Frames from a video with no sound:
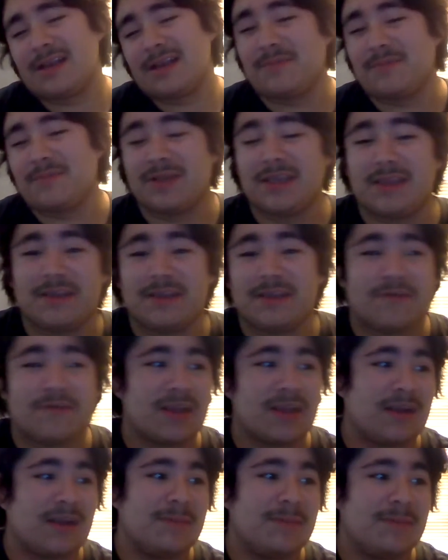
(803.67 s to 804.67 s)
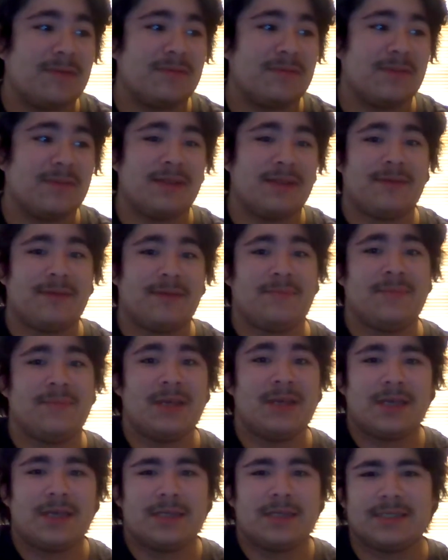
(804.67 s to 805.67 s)
completely forgot about
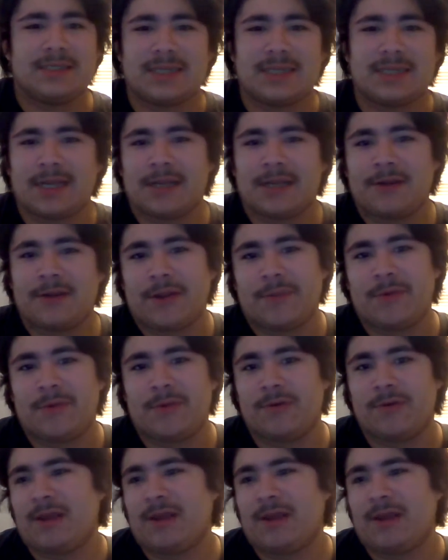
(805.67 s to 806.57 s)
the secondary mode.